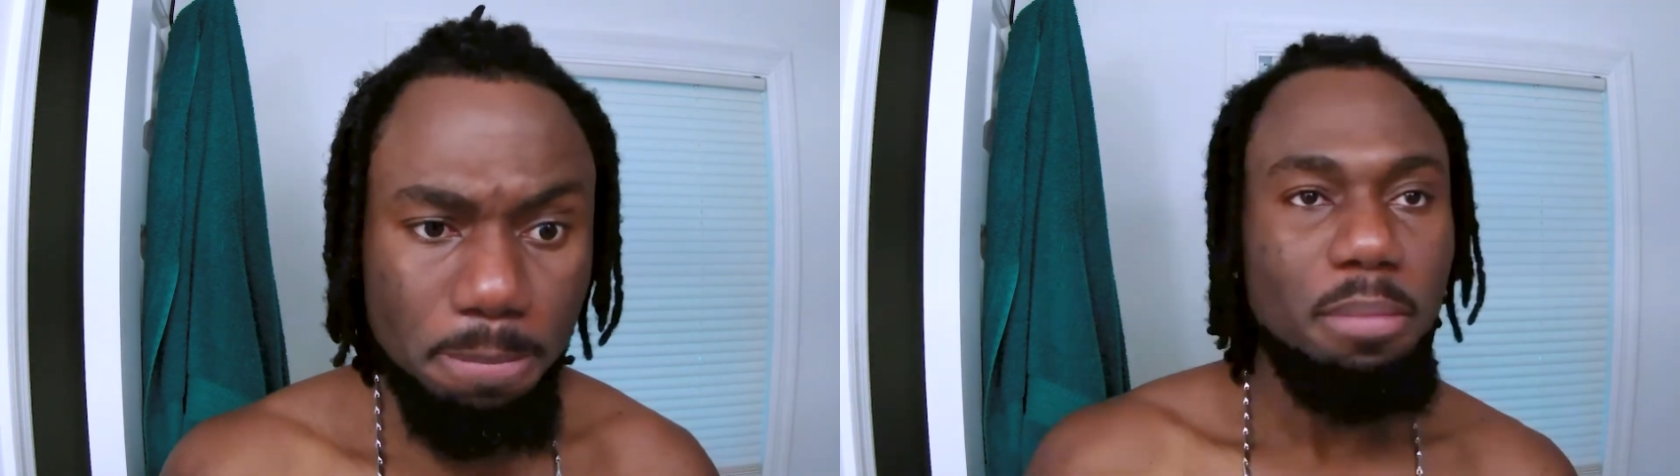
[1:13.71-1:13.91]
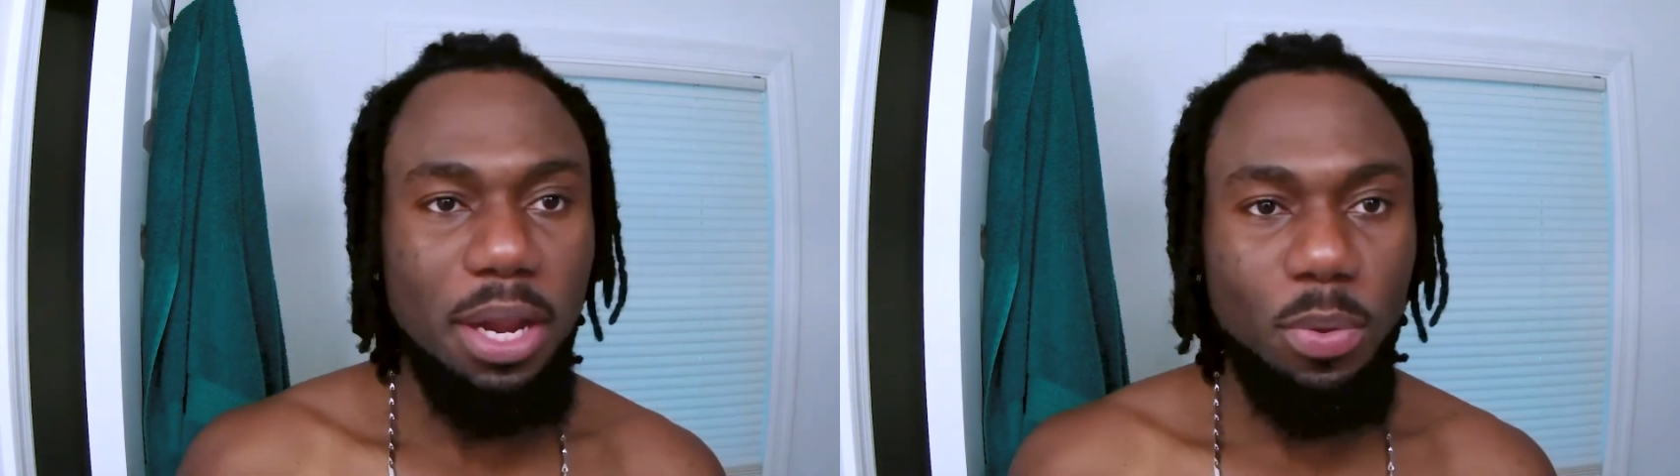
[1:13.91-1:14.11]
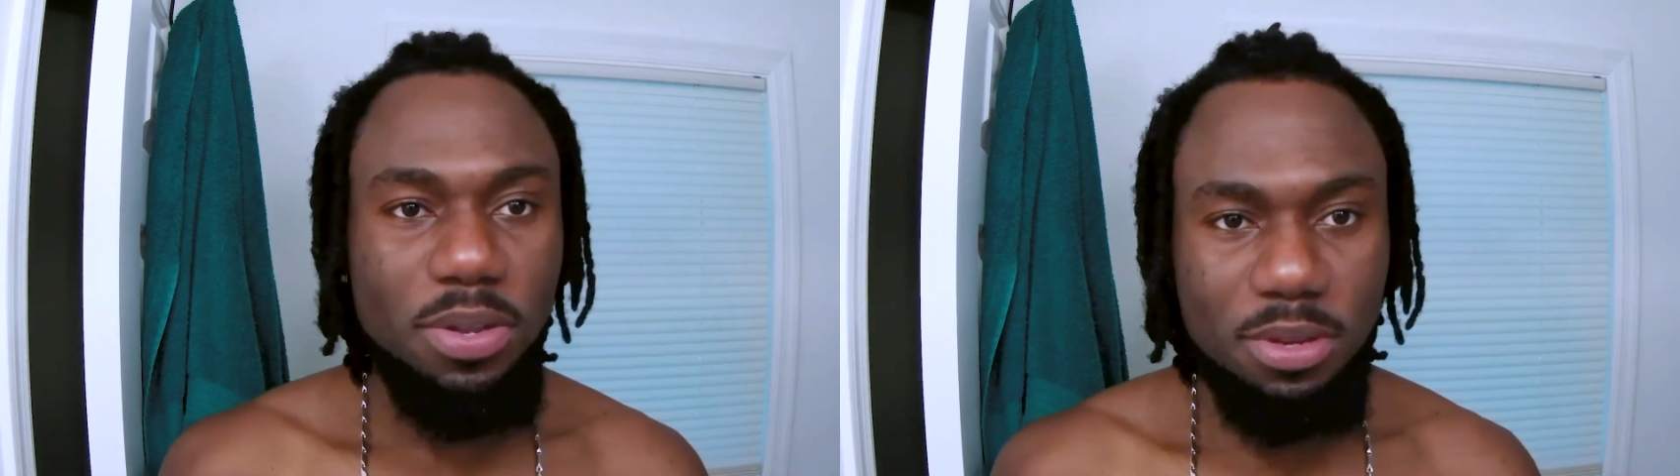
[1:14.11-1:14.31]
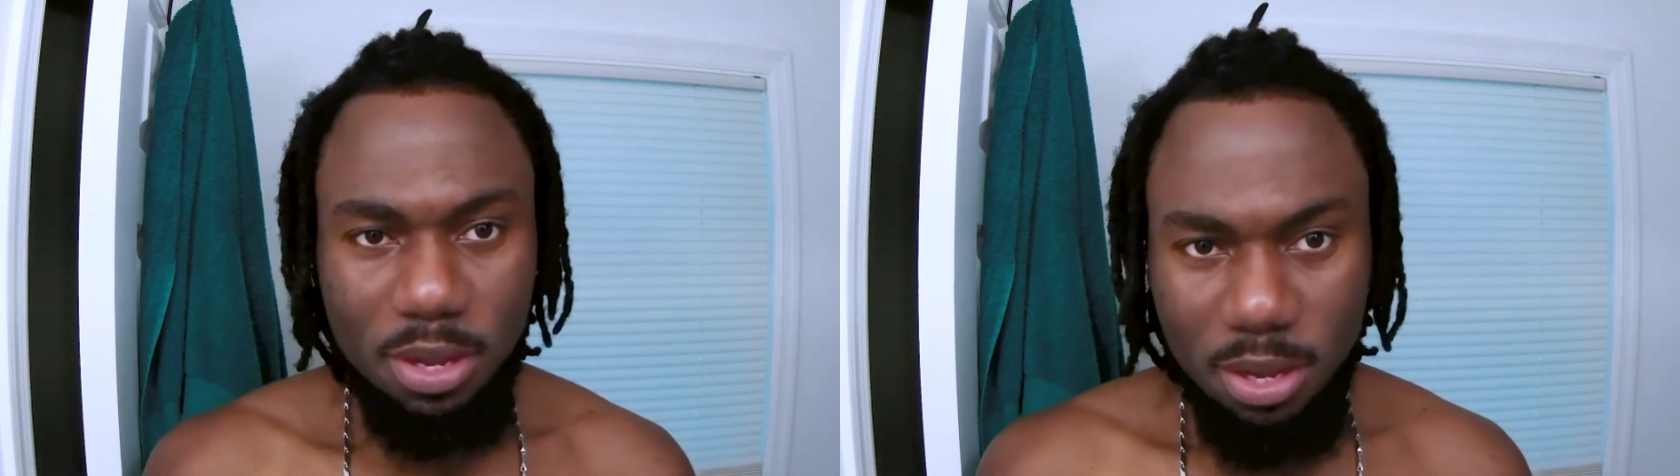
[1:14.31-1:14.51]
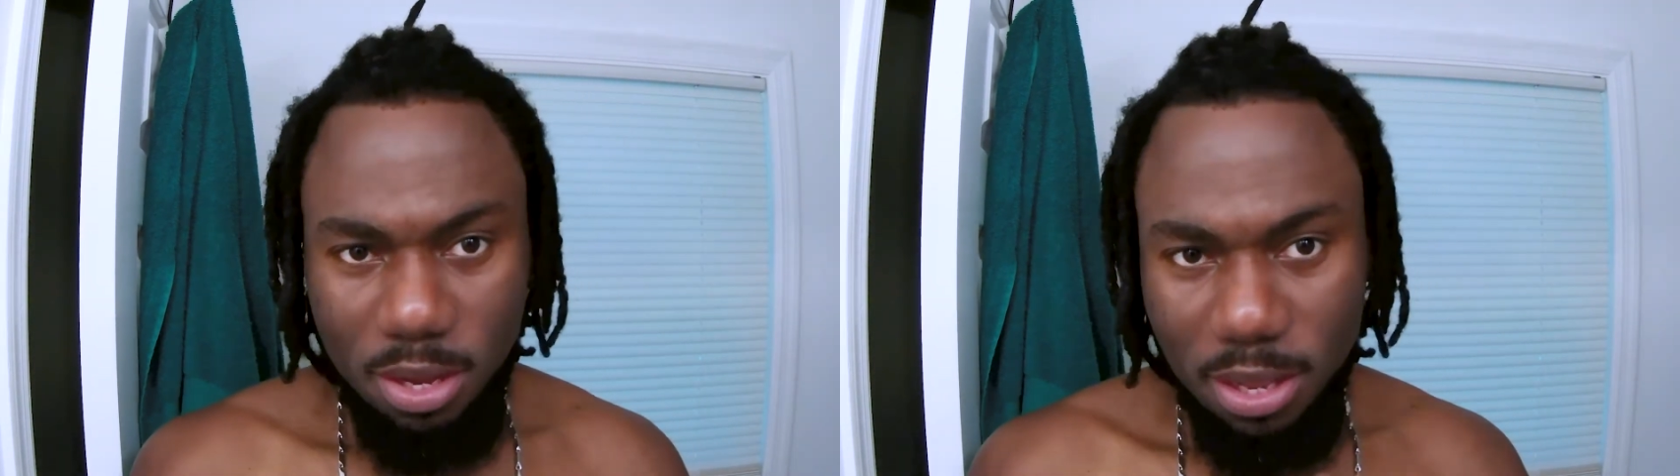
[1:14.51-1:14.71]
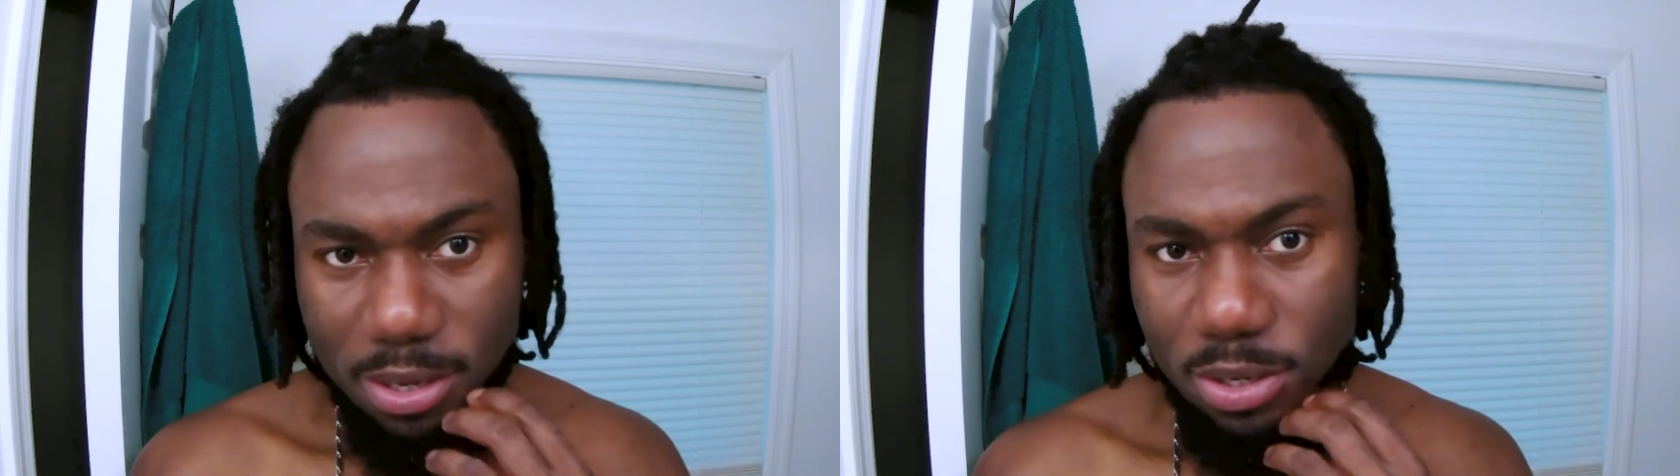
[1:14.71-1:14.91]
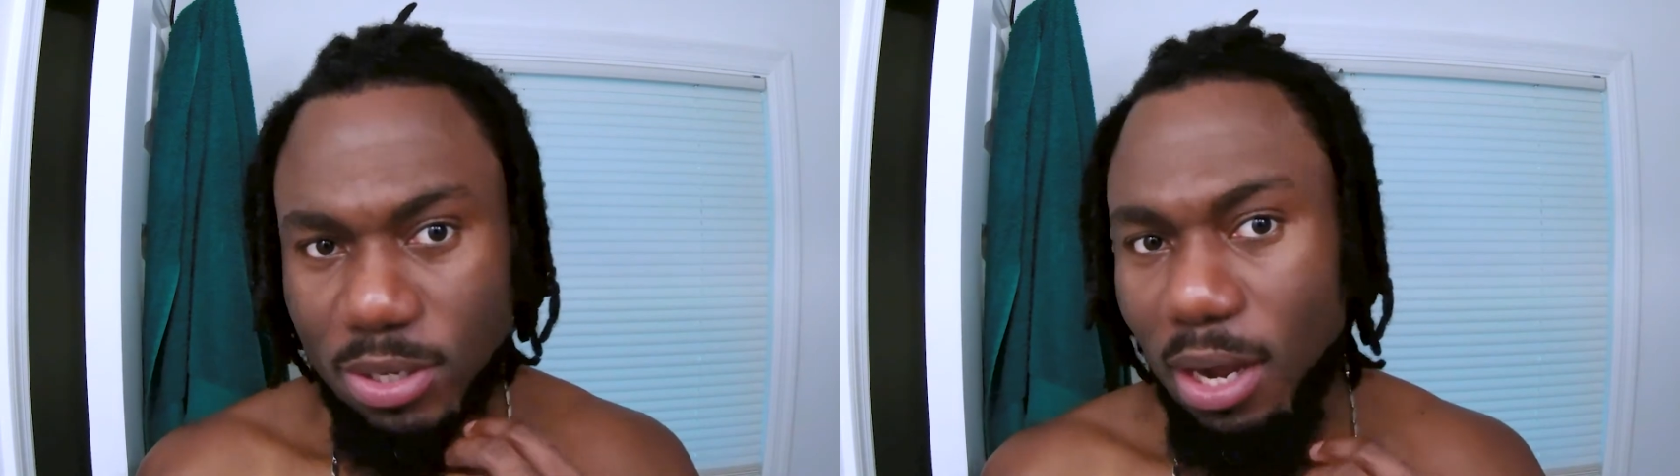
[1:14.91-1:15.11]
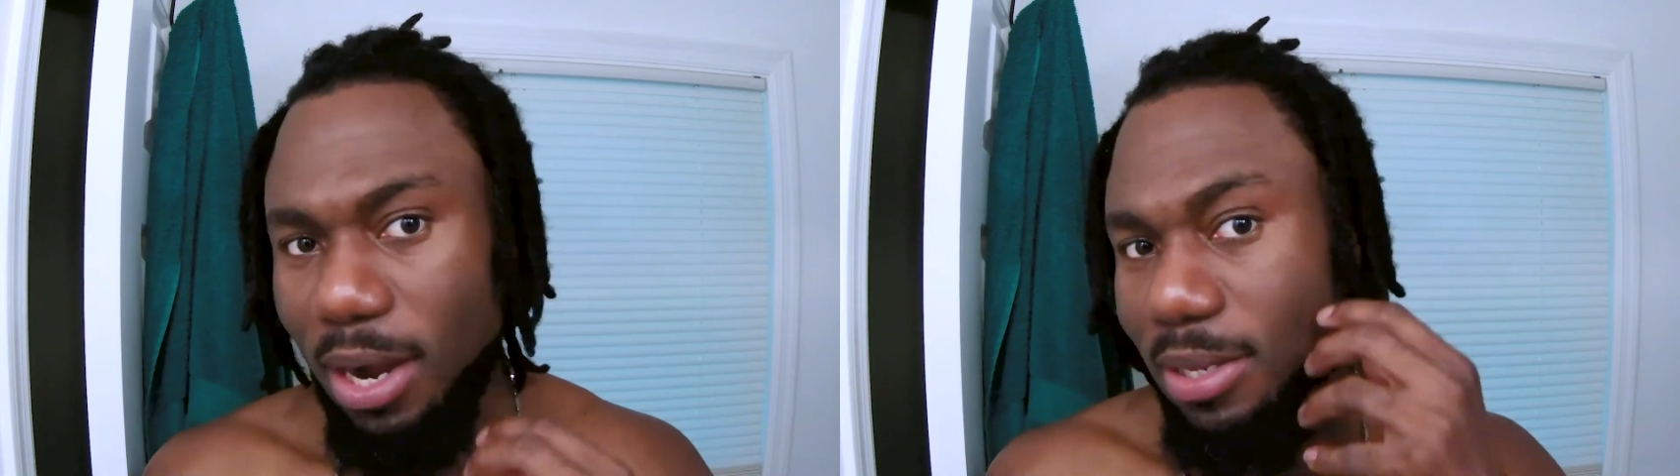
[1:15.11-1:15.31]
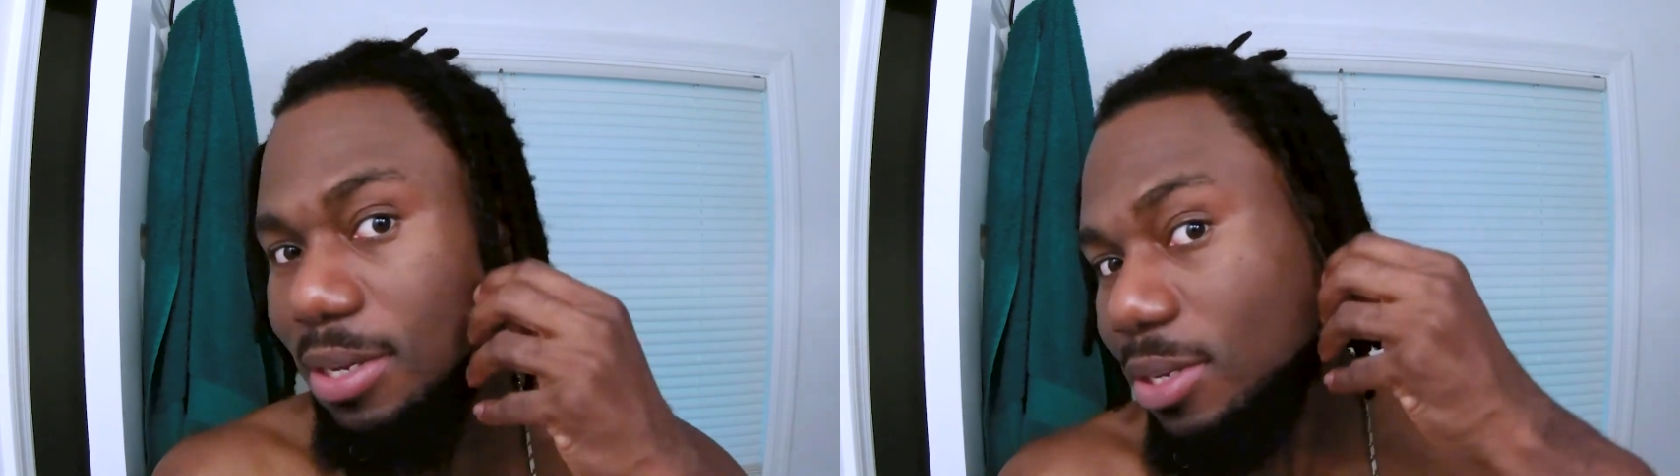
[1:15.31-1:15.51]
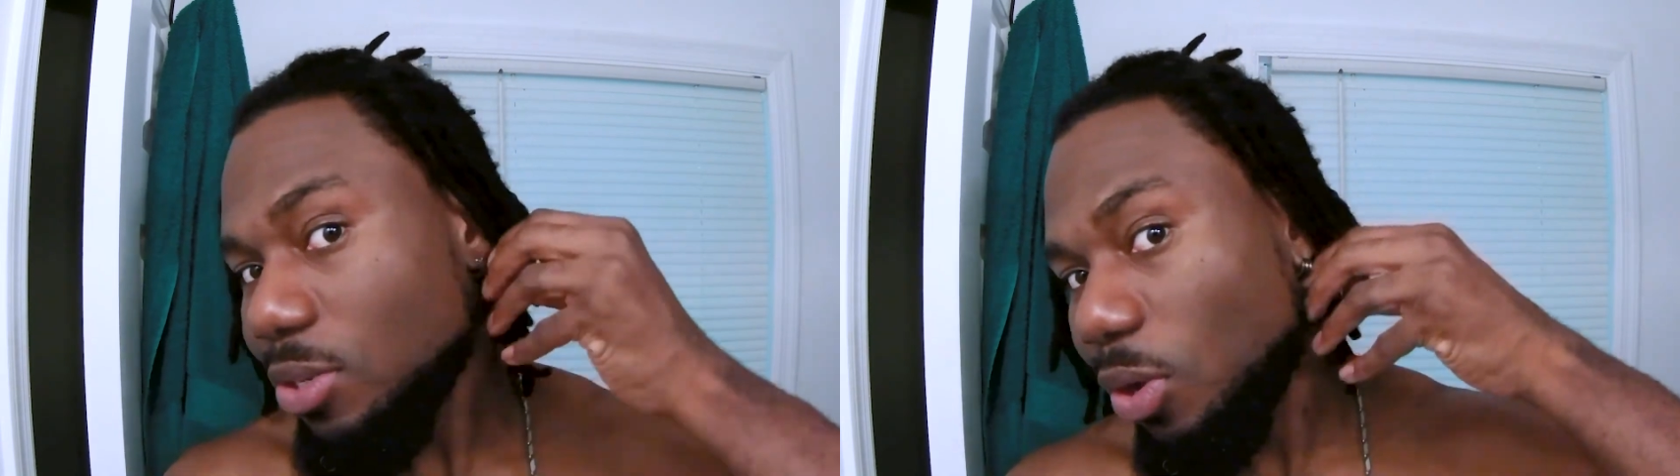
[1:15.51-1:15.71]
But anyways, let's start.
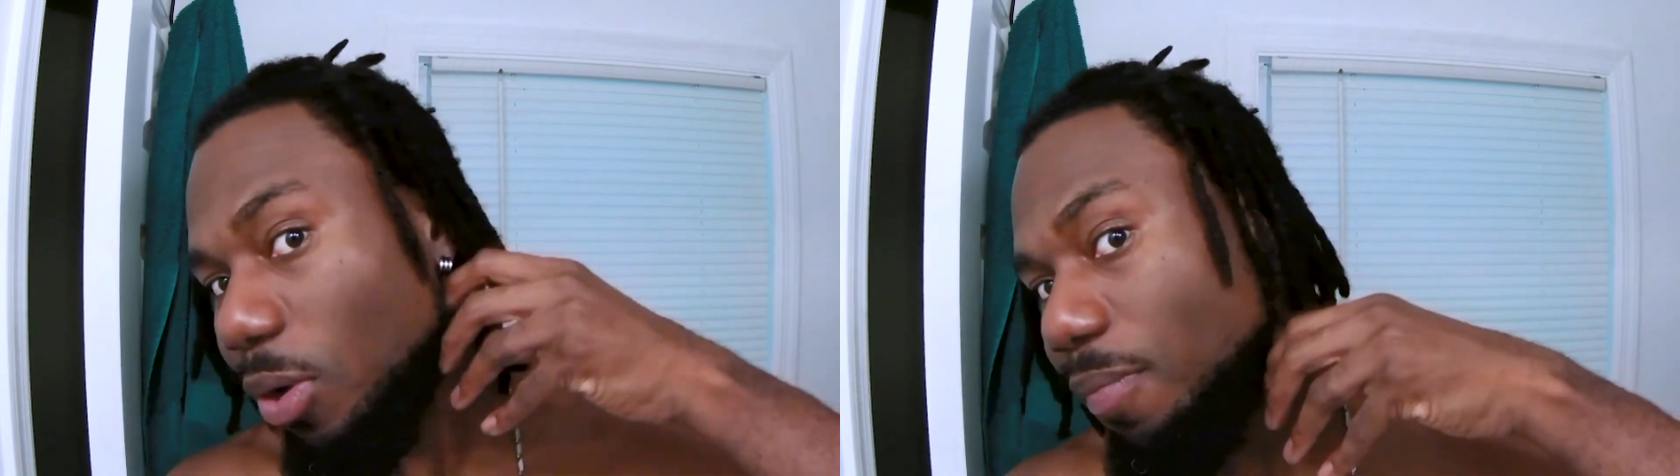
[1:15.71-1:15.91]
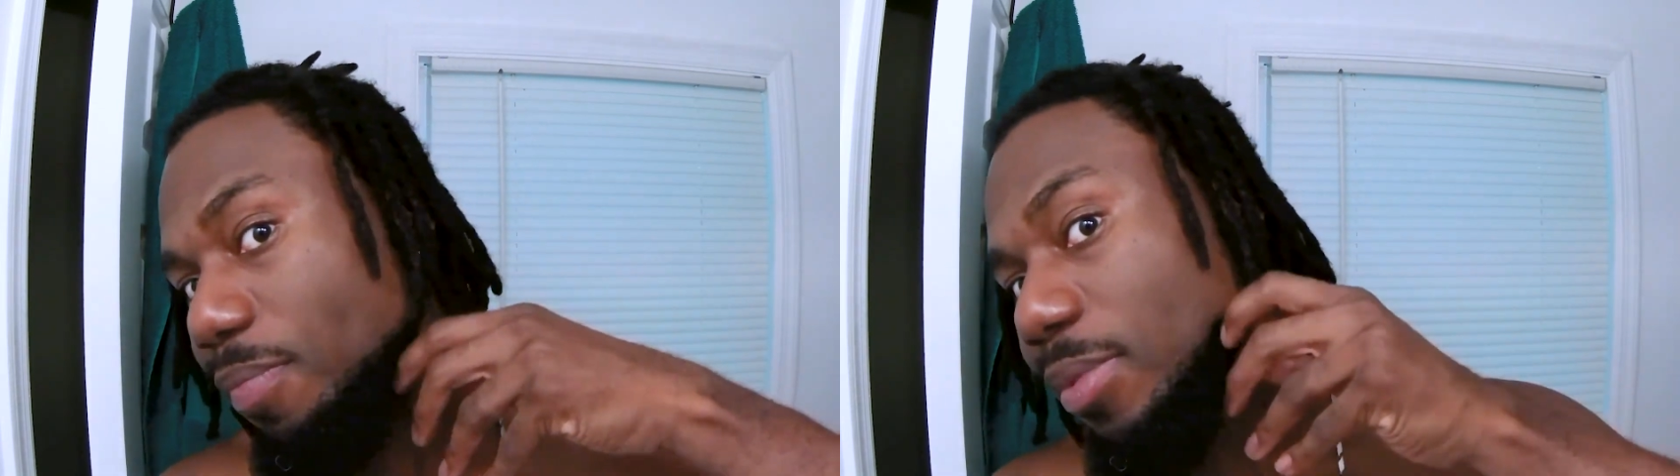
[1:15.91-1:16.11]
So